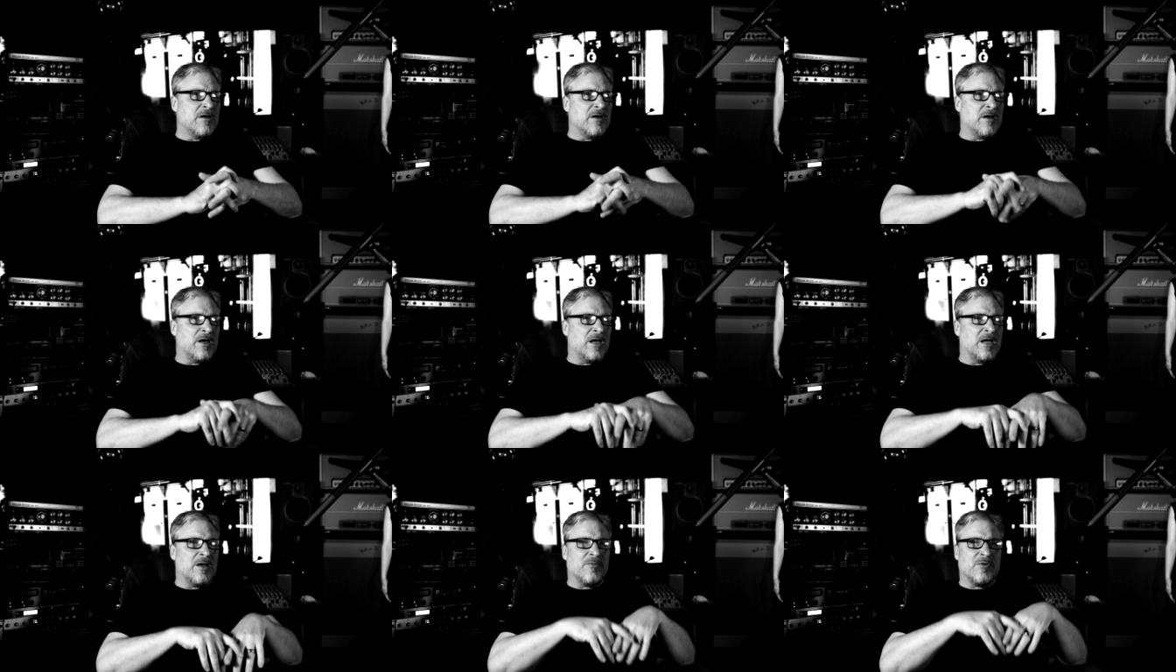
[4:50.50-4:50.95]

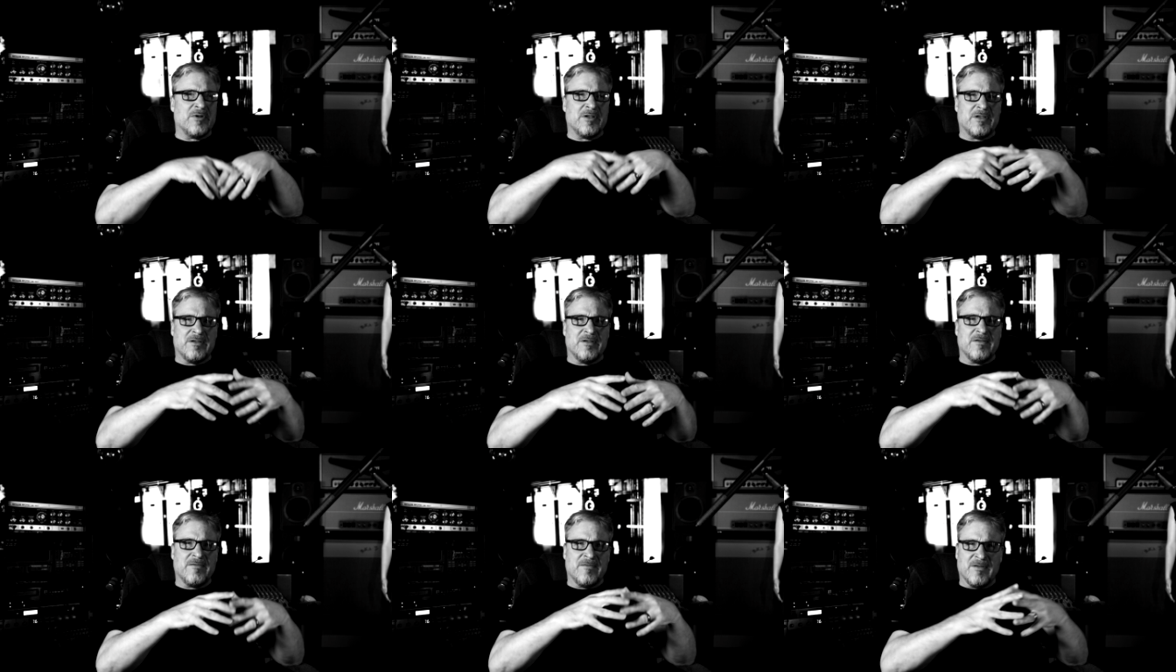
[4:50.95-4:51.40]
I
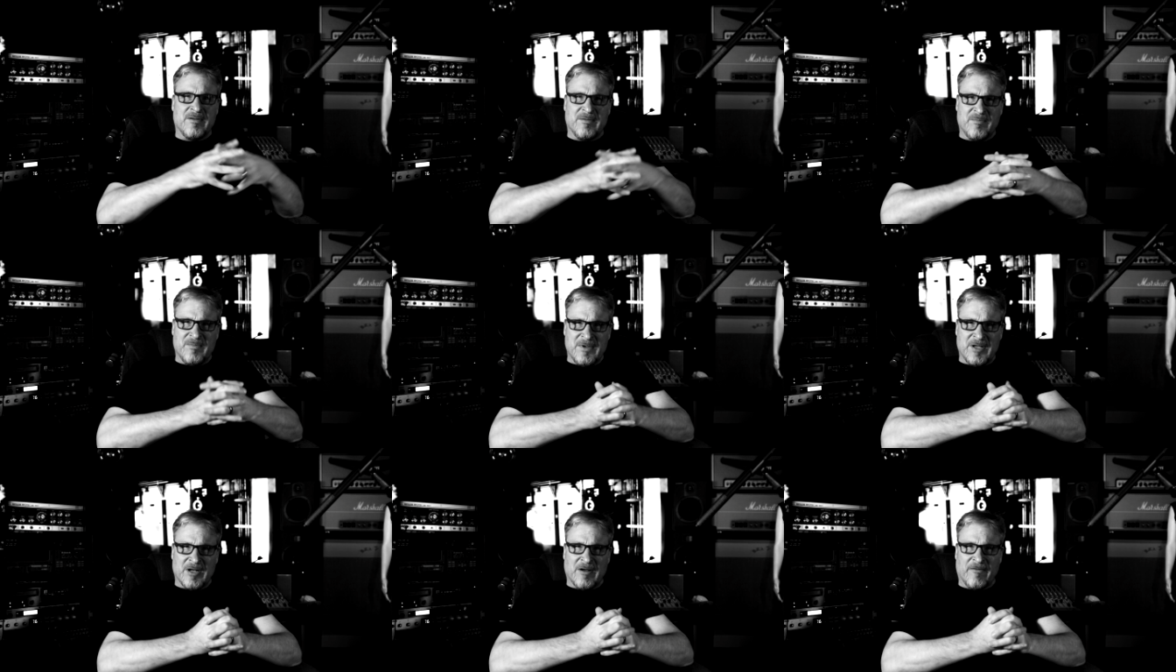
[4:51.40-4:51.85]
would,
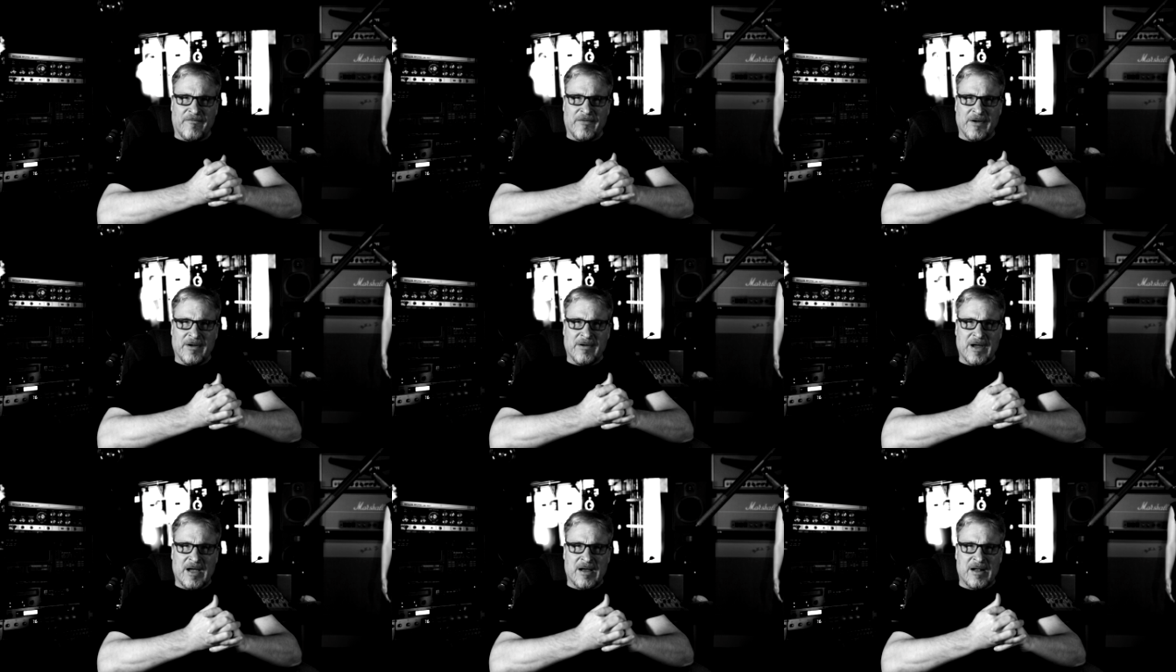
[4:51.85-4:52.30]

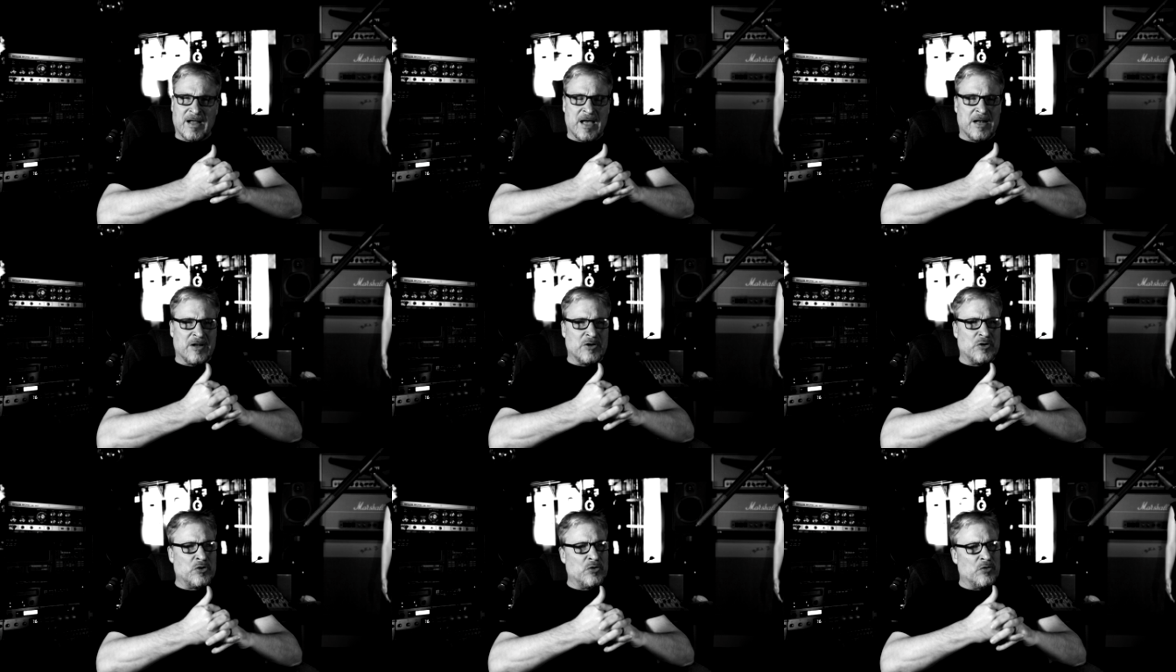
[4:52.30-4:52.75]
figure out how
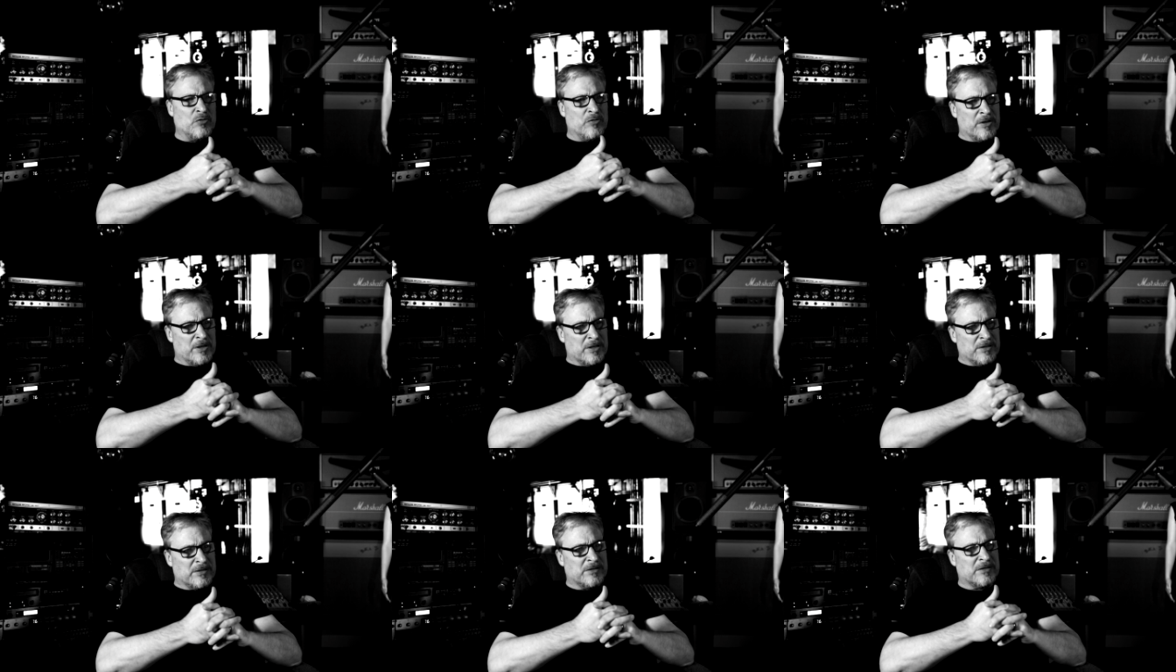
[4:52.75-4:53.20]
to do
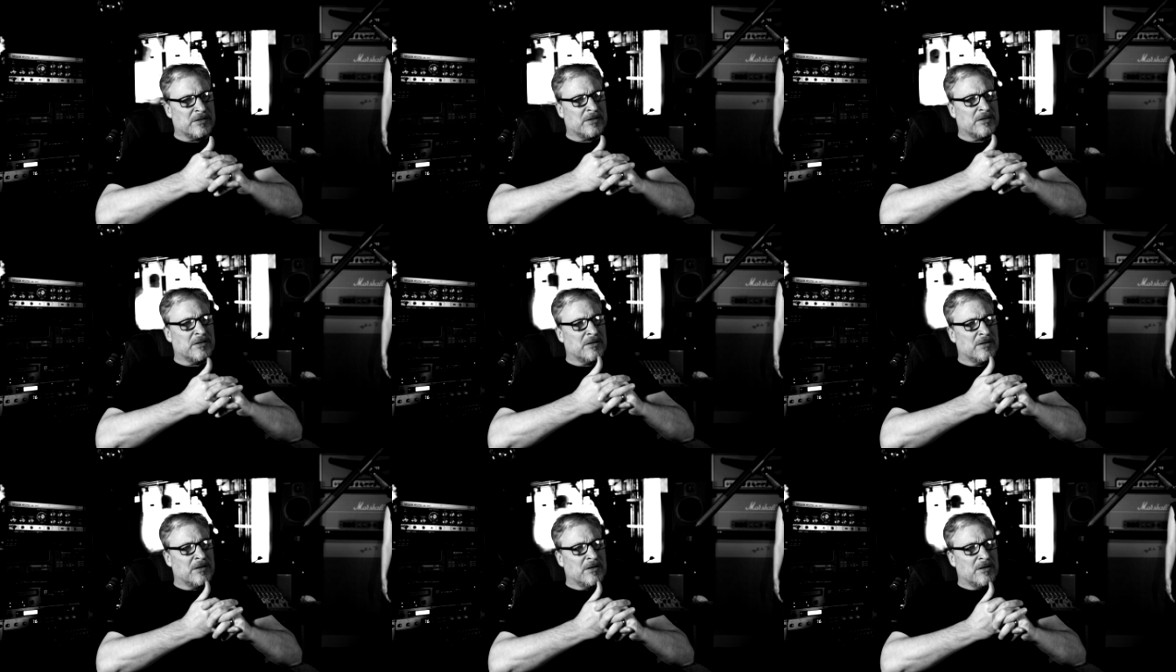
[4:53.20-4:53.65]
this.